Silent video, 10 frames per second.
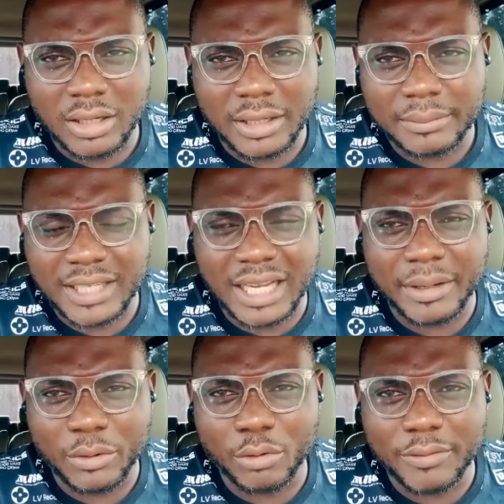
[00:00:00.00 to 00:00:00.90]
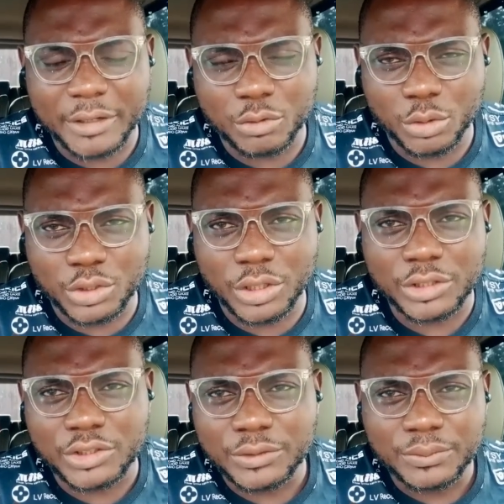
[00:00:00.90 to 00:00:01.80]
um, time and over in your
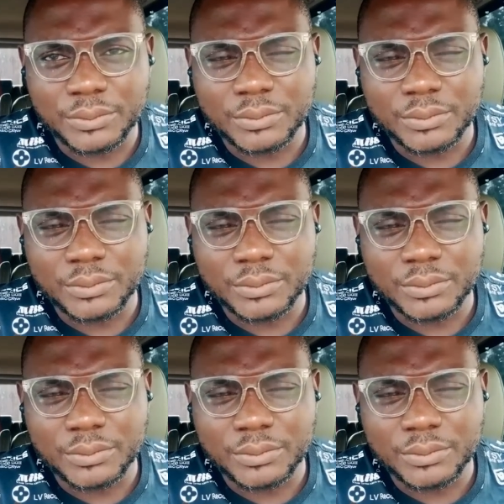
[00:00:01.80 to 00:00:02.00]
church.